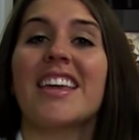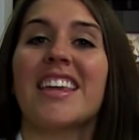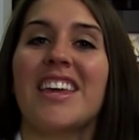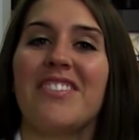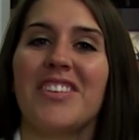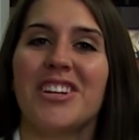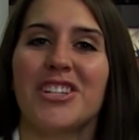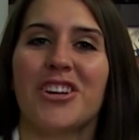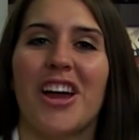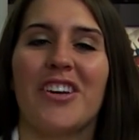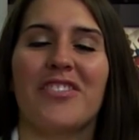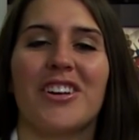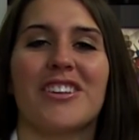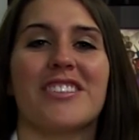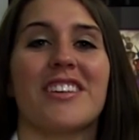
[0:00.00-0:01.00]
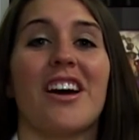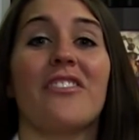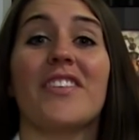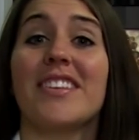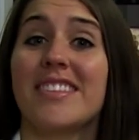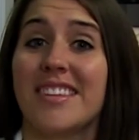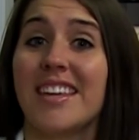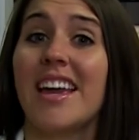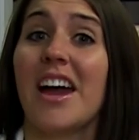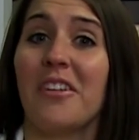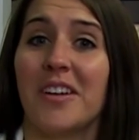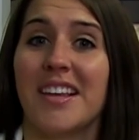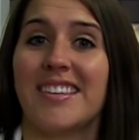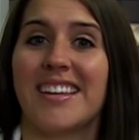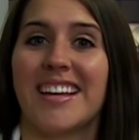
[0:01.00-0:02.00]
Give it a try for yourself and see how
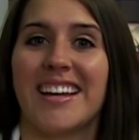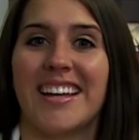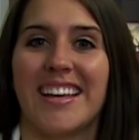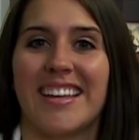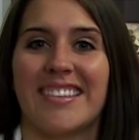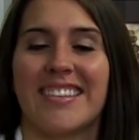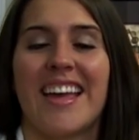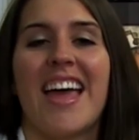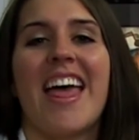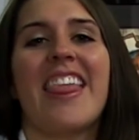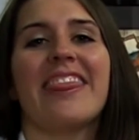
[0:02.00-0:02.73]
easy it is.